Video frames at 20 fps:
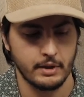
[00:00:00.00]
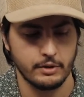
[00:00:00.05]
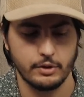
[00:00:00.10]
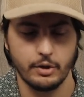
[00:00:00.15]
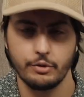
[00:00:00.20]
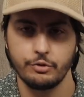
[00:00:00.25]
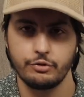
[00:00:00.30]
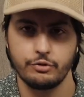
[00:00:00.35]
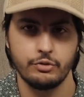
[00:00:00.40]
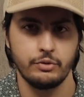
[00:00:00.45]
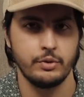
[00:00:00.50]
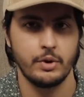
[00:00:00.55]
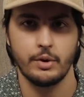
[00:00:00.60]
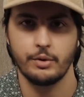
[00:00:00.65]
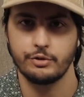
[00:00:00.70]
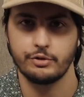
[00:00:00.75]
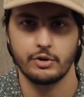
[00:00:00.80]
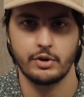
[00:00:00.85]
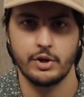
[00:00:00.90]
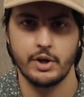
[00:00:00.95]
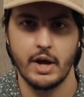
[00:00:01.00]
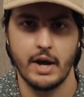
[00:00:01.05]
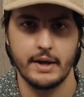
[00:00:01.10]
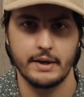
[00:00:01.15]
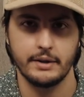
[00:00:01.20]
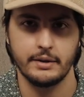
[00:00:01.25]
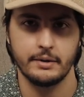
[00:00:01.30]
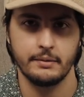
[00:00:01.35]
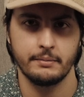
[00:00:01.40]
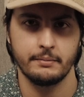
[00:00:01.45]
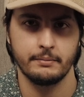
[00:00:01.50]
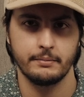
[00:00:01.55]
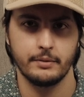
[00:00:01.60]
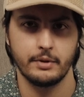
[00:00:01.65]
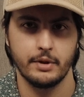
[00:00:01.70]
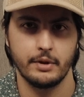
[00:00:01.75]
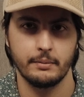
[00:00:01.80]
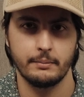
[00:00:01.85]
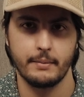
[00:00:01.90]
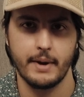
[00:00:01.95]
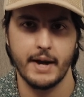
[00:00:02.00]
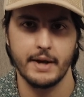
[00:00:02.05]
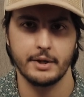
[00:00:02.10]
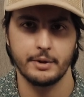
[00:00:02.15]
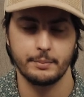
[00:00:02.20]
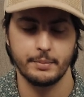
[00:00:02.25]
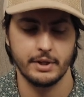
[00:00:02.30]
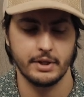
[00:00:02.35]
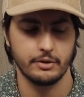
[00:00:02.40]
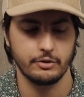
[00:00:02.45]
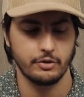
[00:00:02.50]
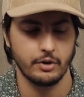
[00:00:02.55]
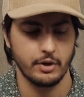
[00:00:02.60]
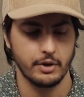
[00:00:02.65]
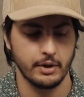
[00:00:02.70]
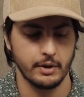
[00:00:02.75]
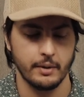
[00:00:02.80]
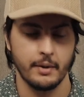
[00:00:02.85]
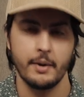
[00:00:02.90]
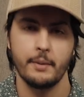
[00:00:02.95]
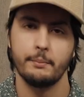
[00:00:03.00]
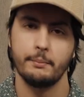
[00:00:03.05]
Those two notes are not in the minor pentatonic,